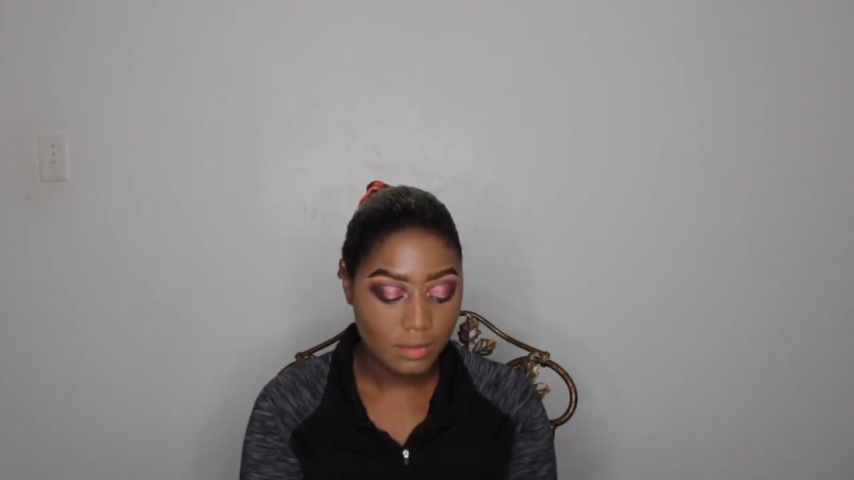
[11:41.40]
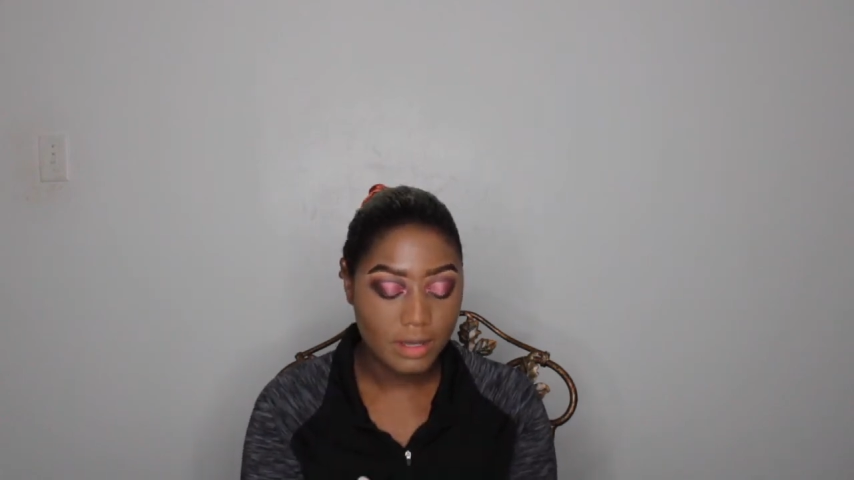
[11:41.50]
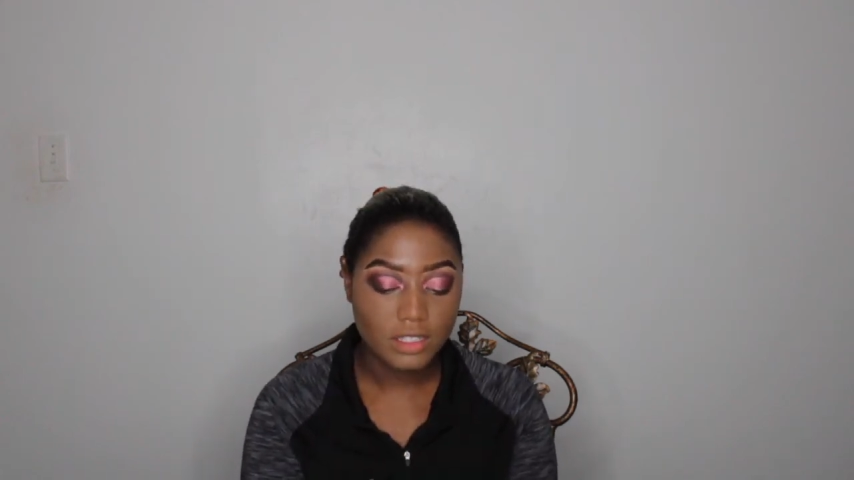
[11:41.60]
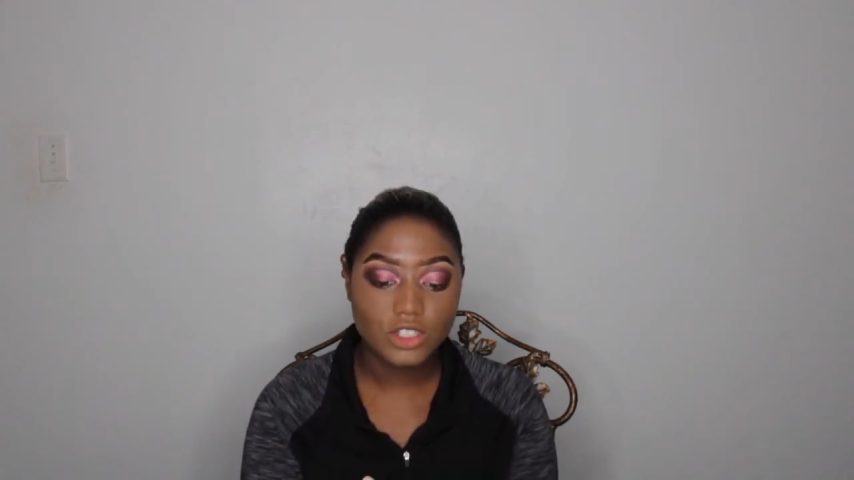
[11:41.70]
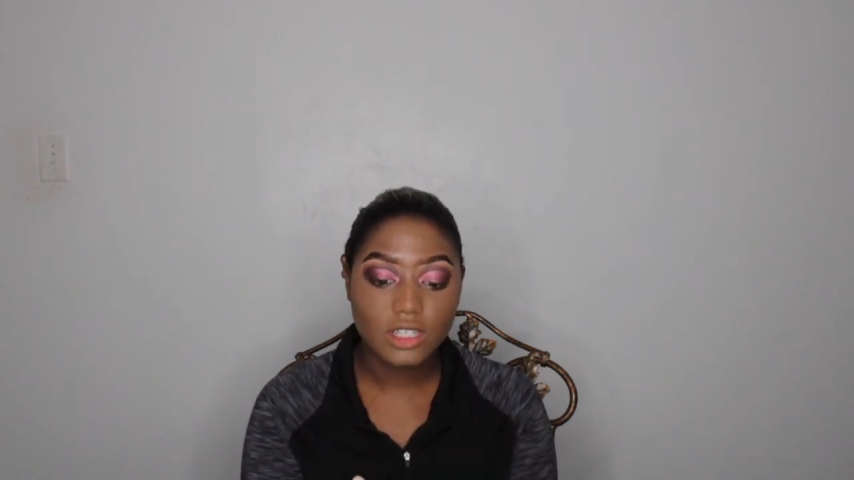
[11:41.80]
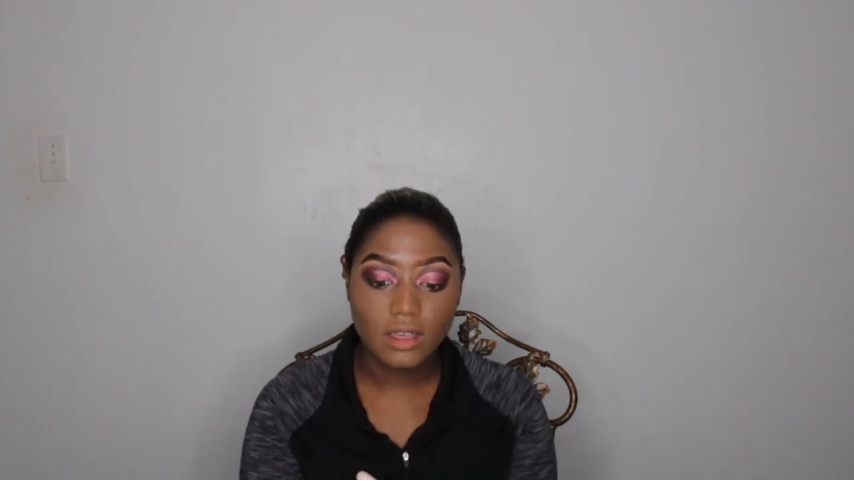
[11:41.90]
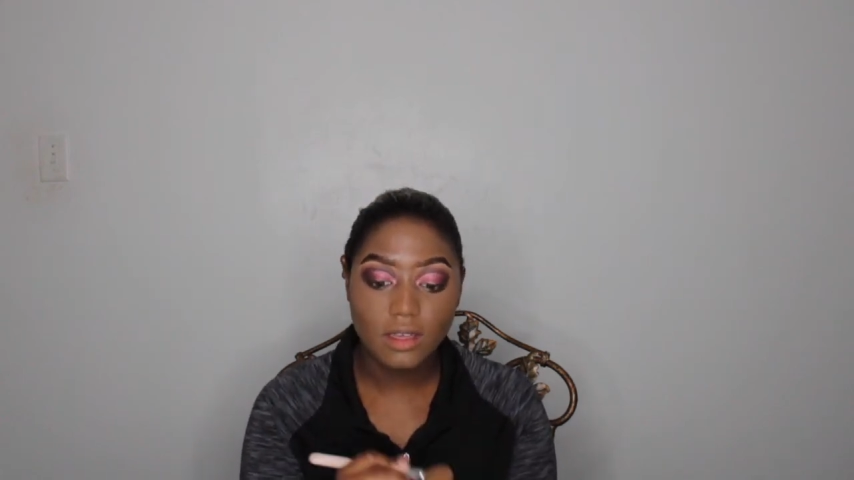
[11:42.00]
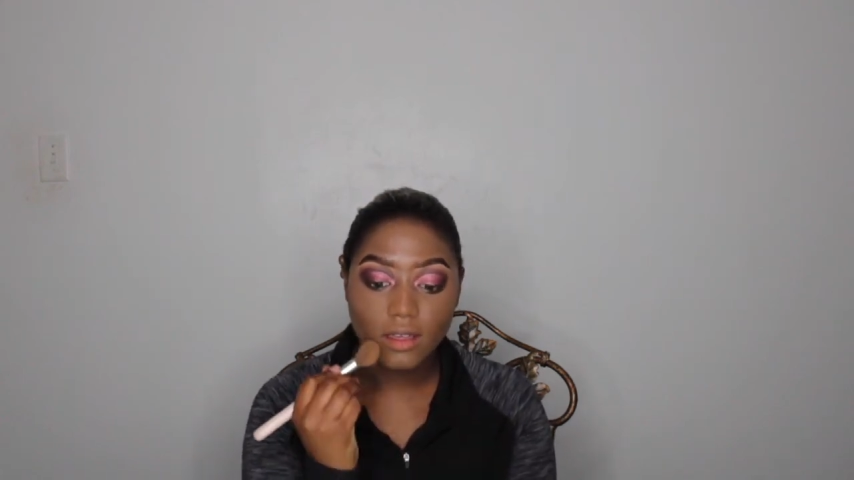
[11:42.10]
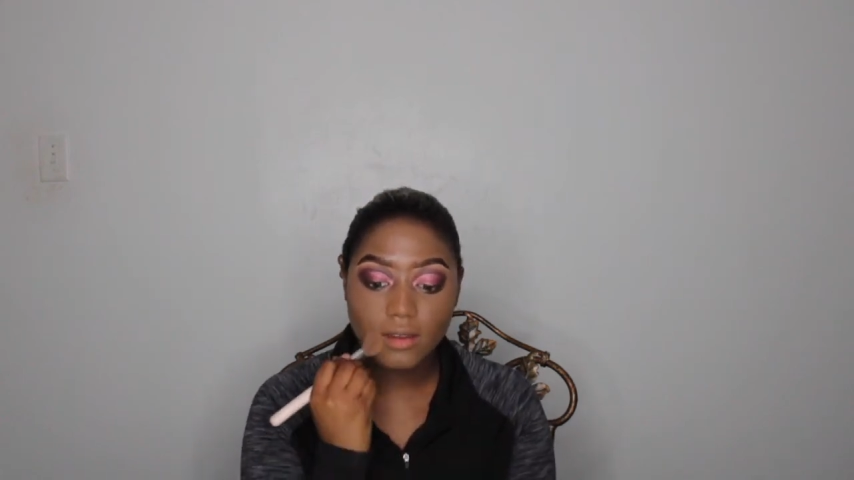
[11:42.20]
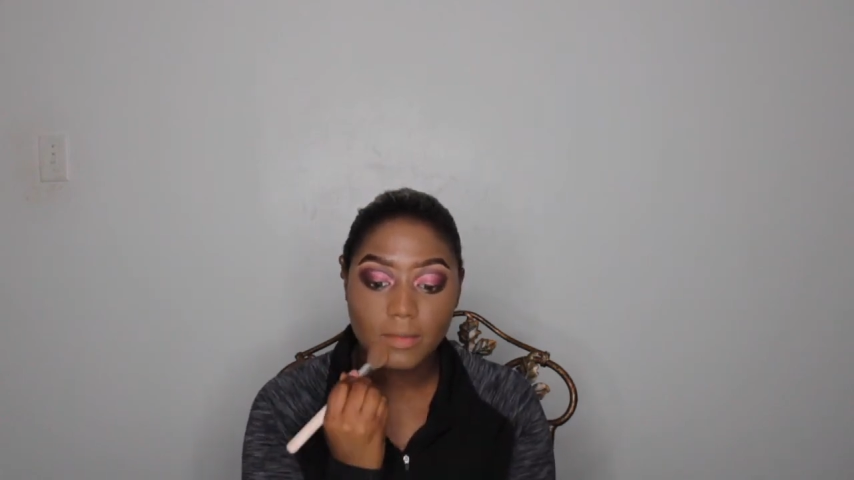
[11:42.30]
My
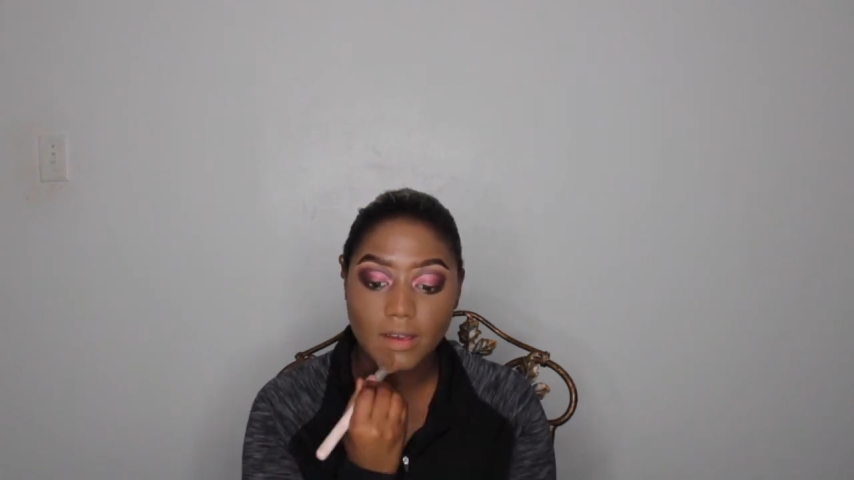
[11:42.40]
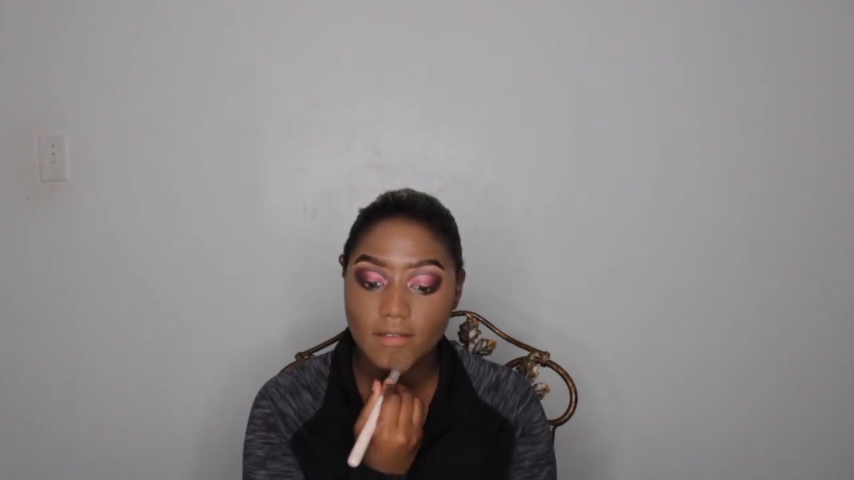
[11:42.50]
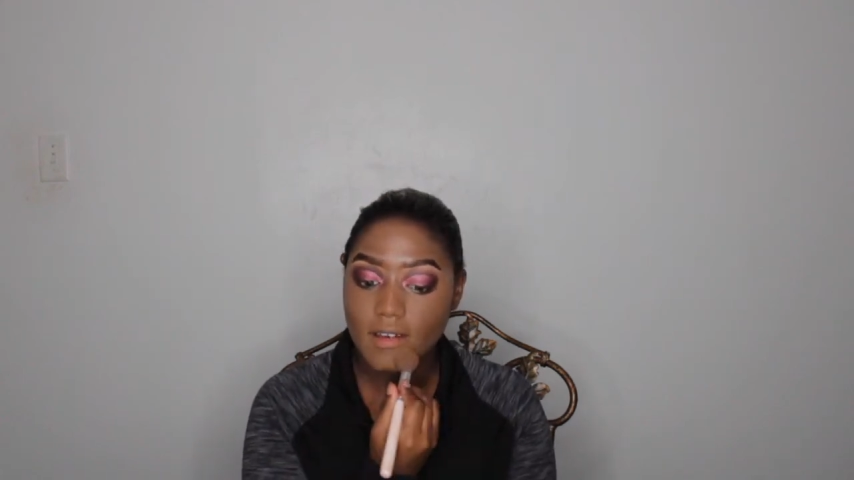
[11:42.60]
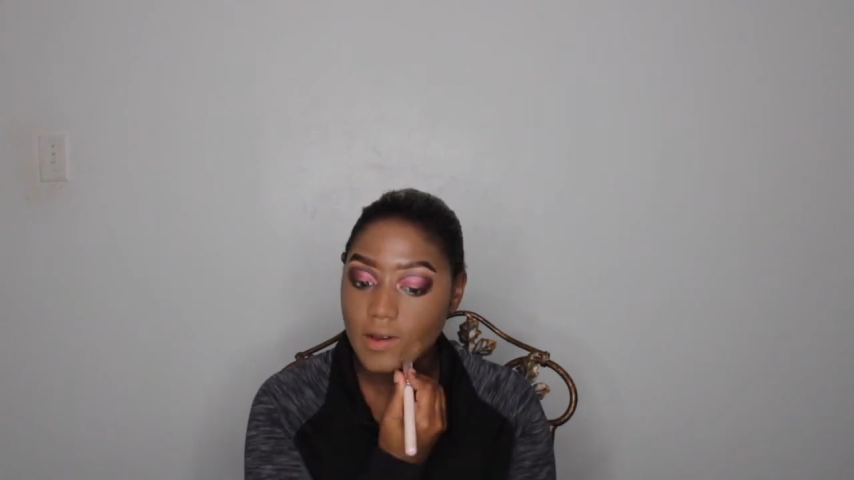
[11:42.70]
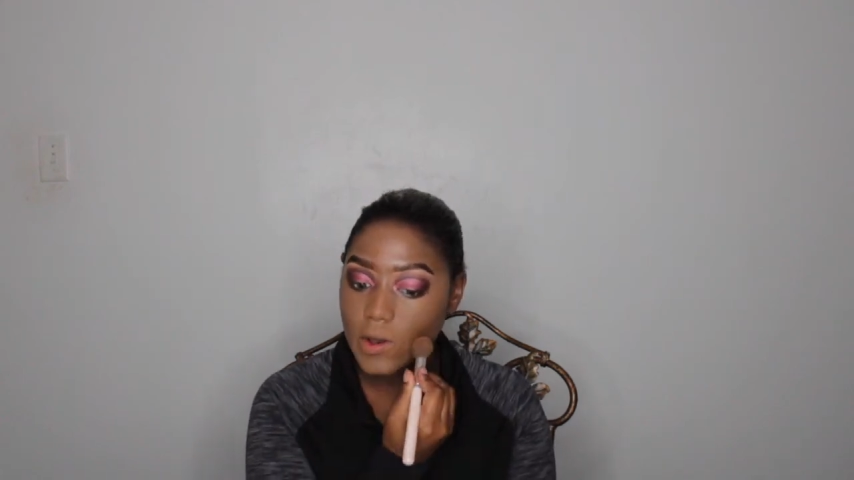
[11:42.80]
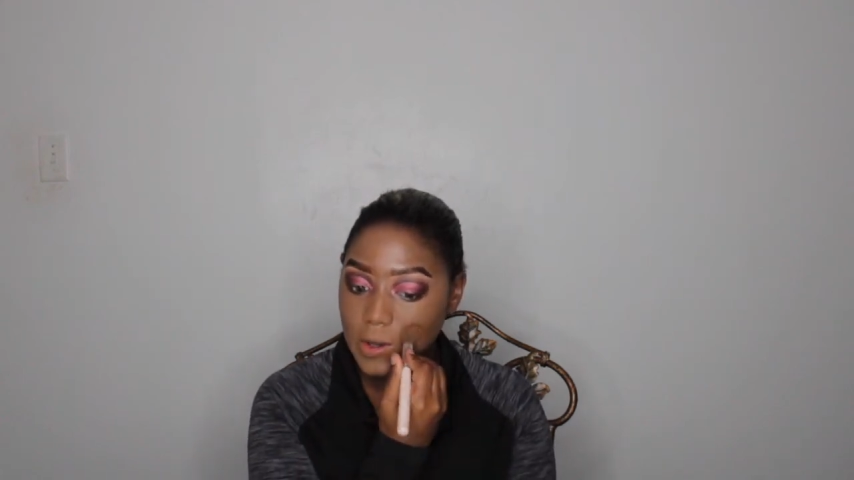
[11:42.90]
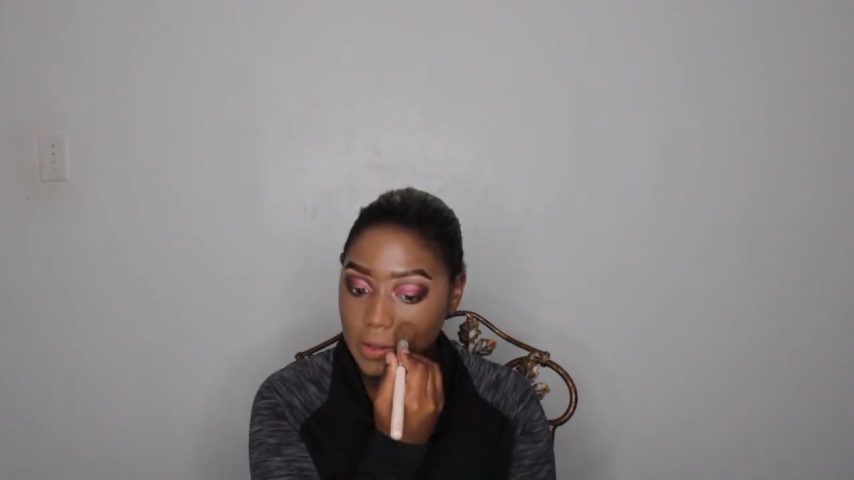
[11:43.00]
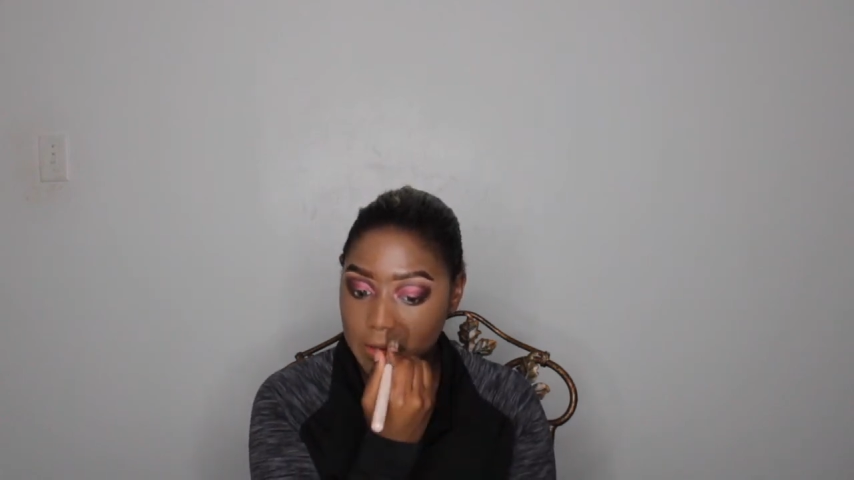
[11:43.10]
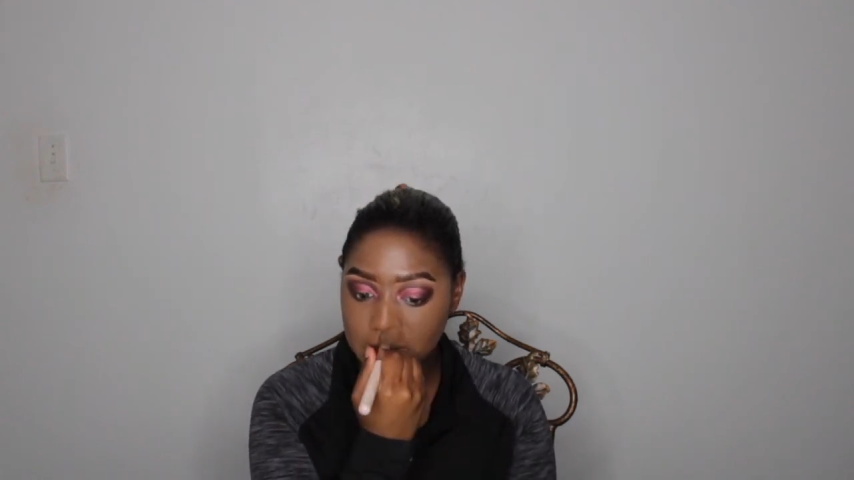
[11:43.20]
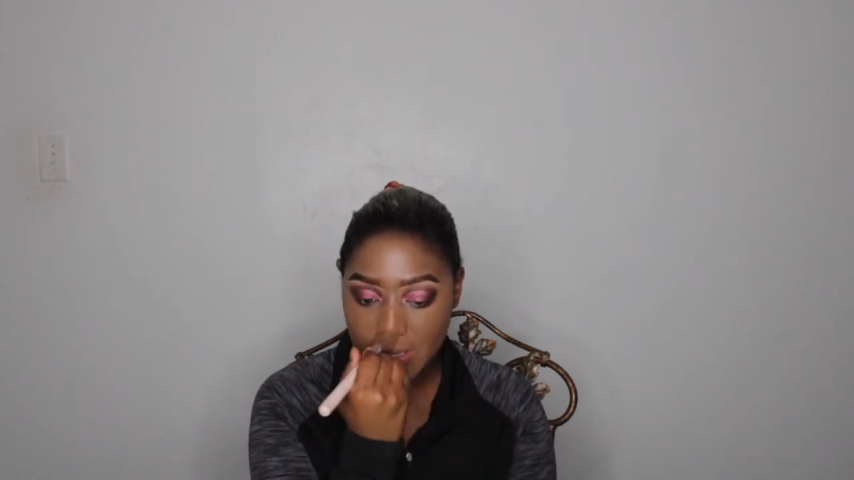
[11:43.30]
chin, my
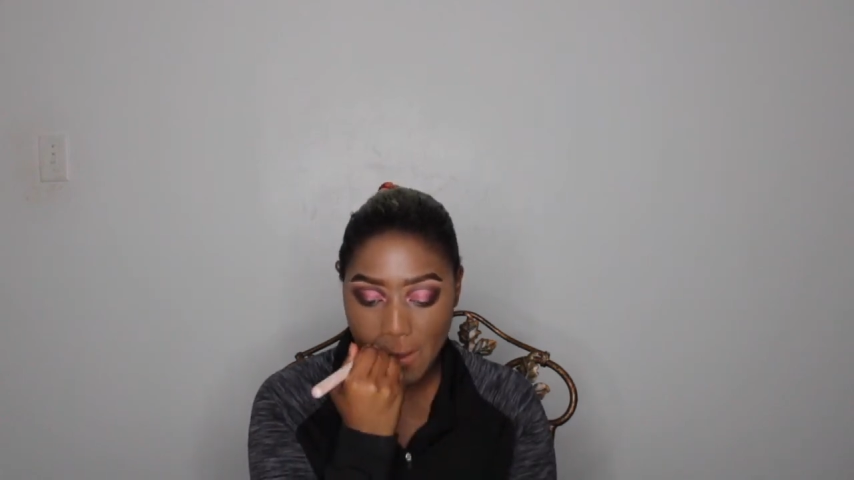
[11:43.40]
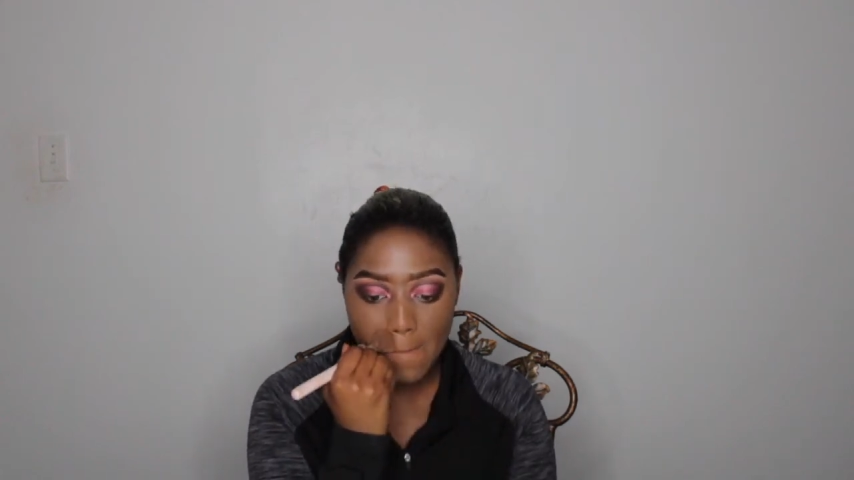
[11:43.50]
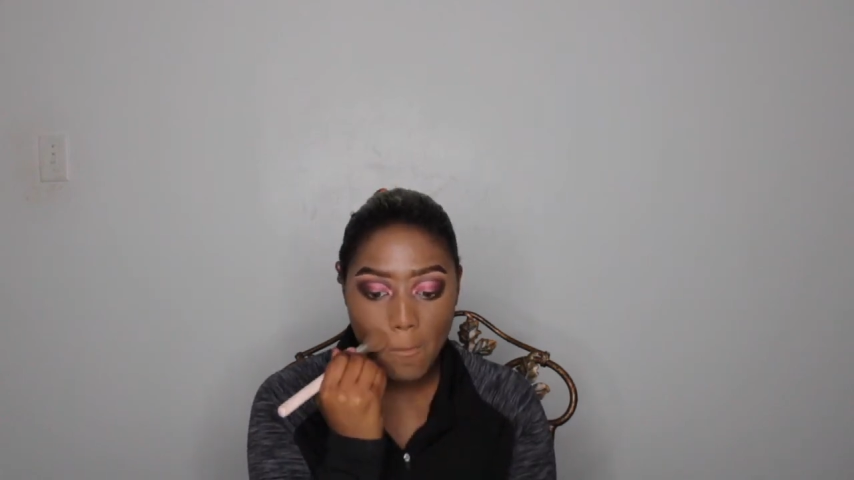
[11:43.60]
nose,